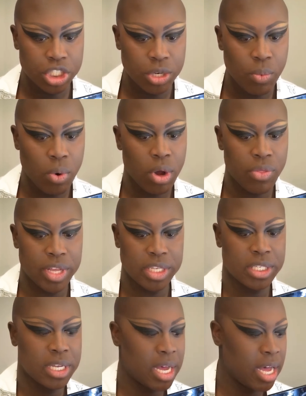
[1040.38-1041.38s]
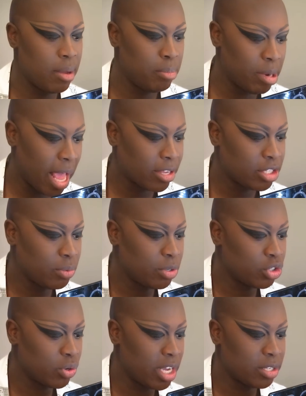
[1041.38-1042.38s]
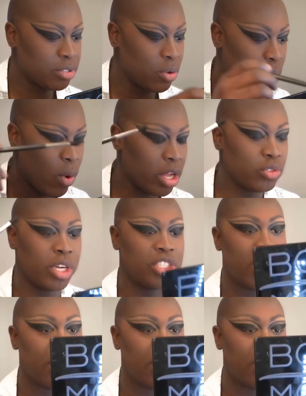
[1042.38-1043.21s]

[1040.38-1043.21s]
wore this black sequin dress. It was the one dress she had in her